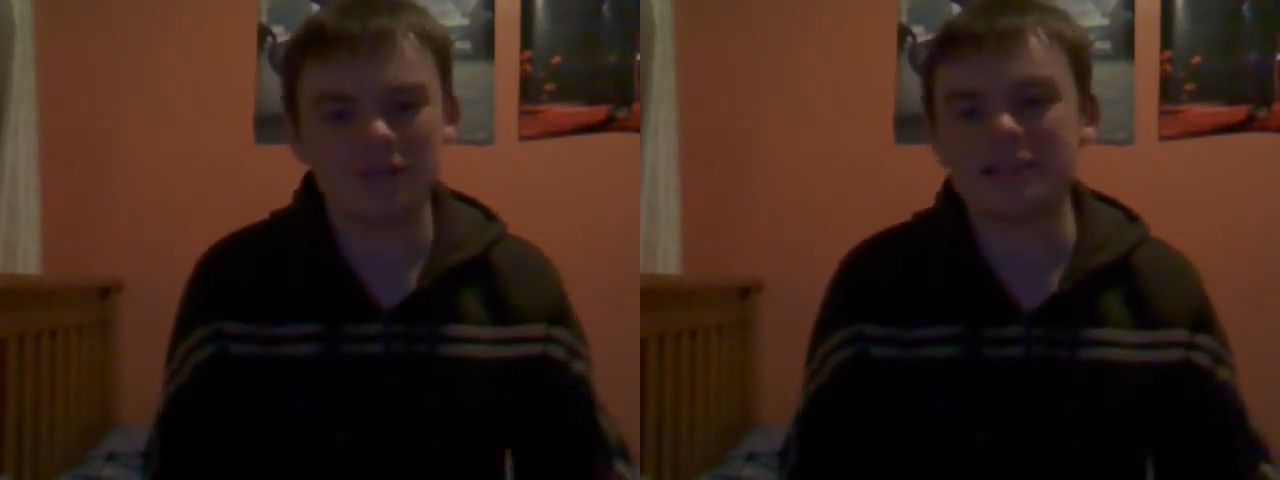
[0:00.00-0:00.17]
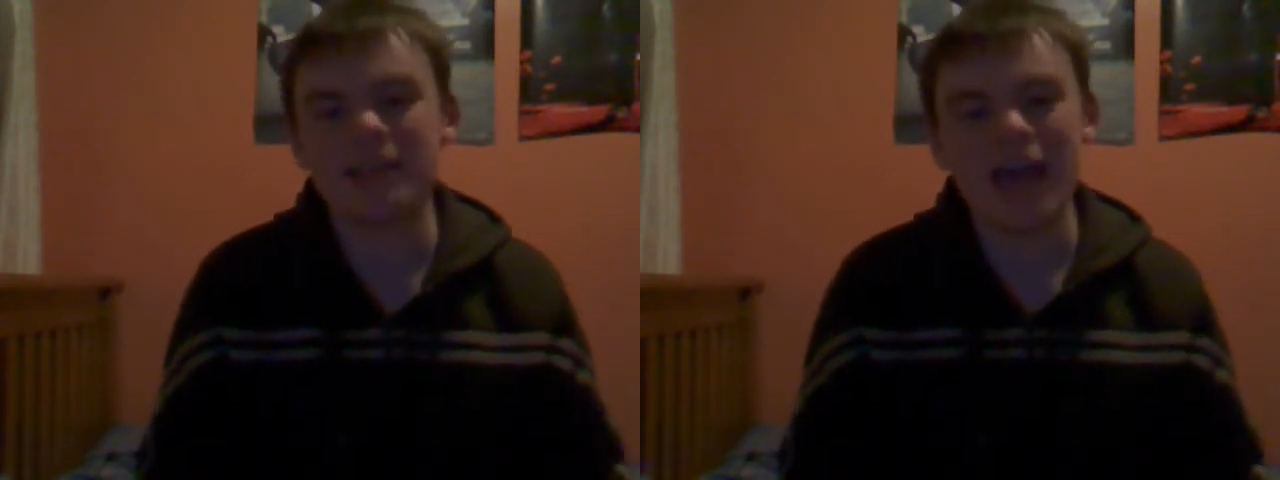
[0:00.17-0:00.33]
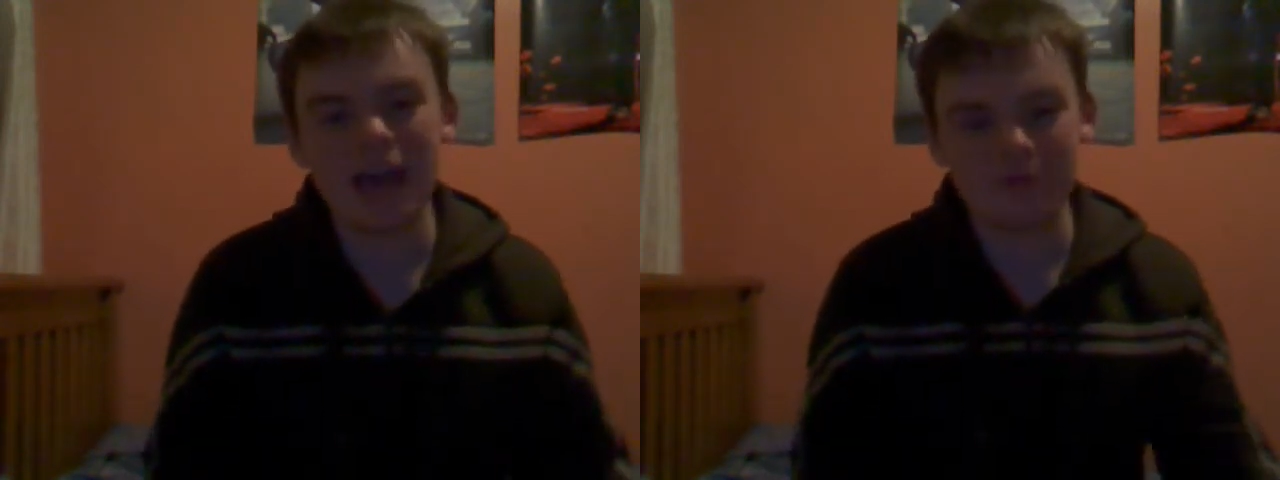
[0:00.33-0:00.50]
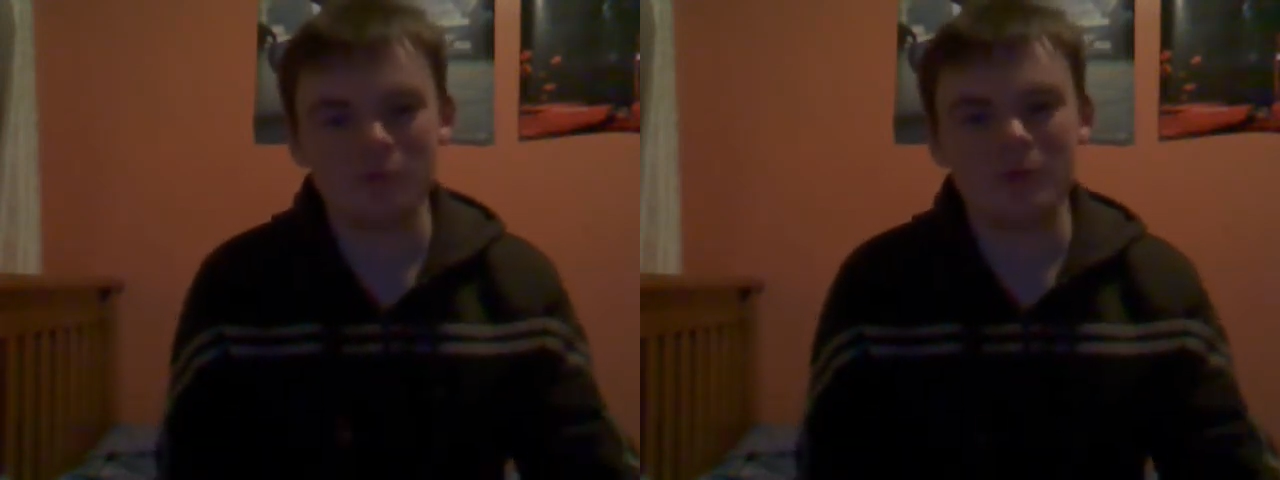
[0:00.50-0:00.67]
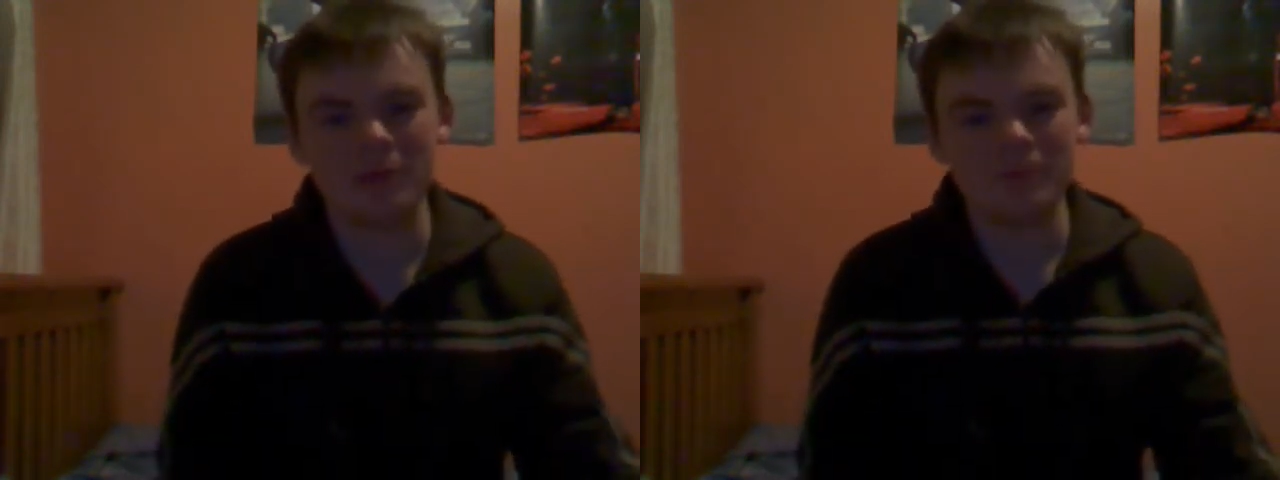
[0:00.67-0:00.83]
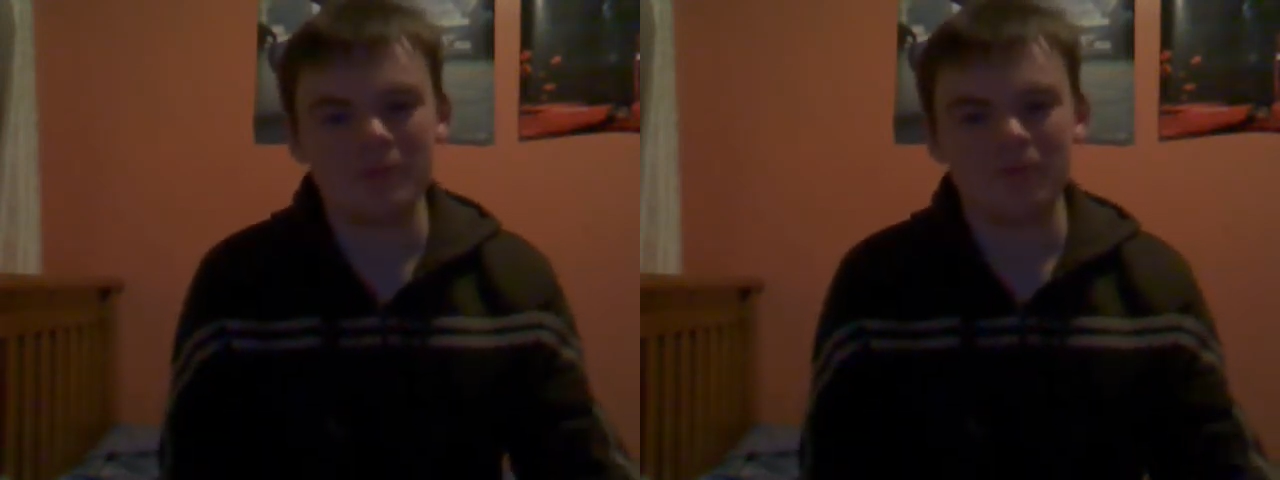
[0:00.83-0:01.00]
than he's ever
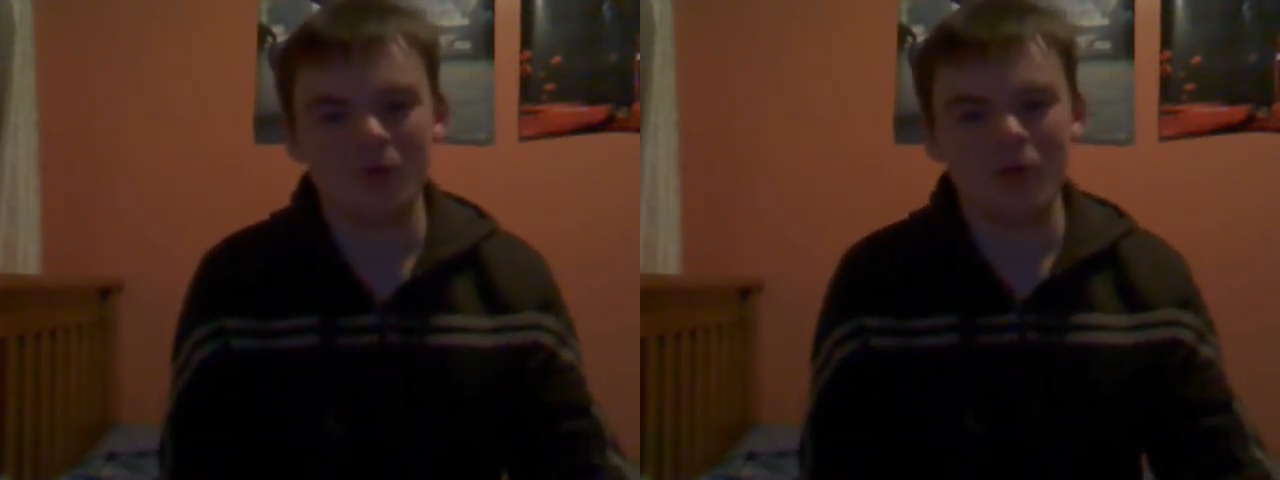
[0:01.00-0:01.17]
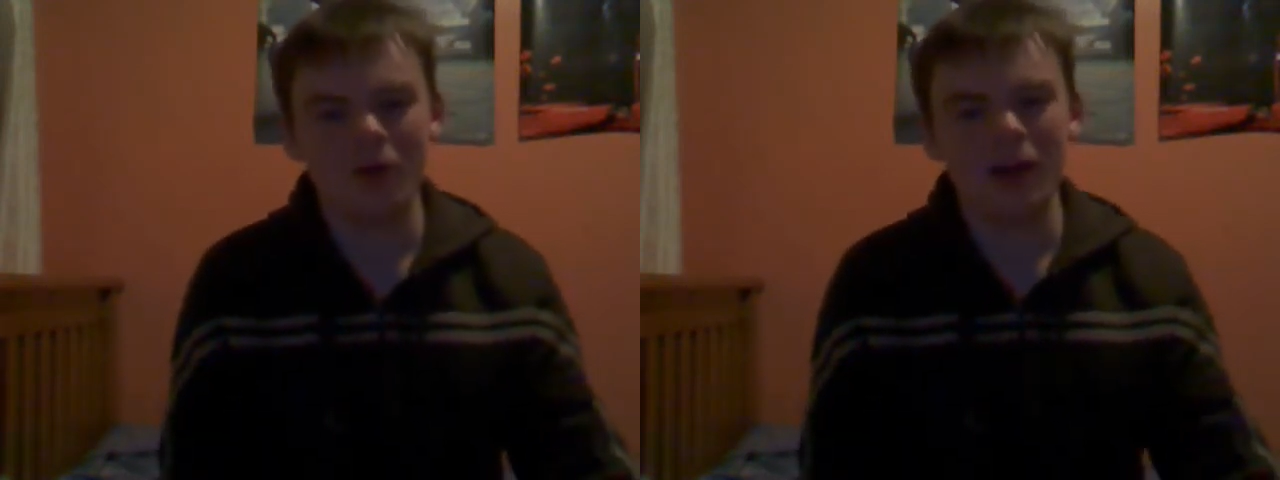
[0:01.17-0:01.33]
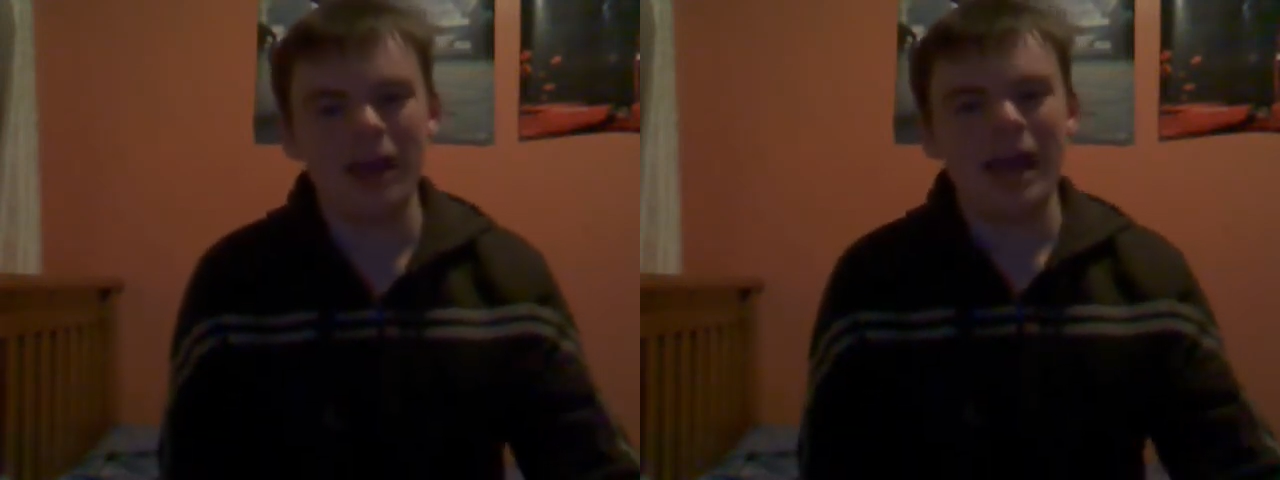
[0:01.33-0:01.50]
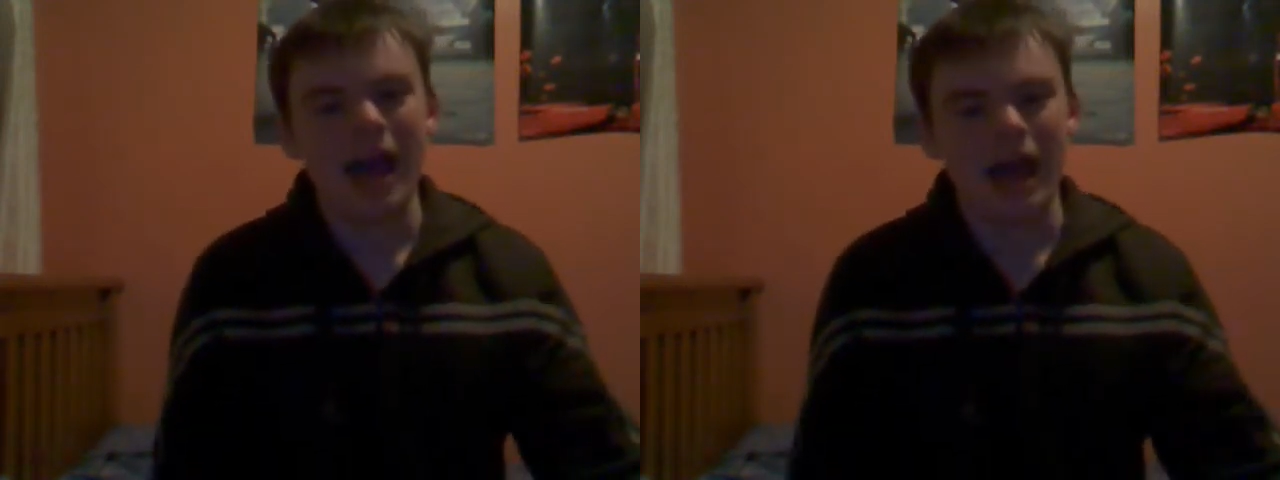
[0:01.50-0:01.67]
been before,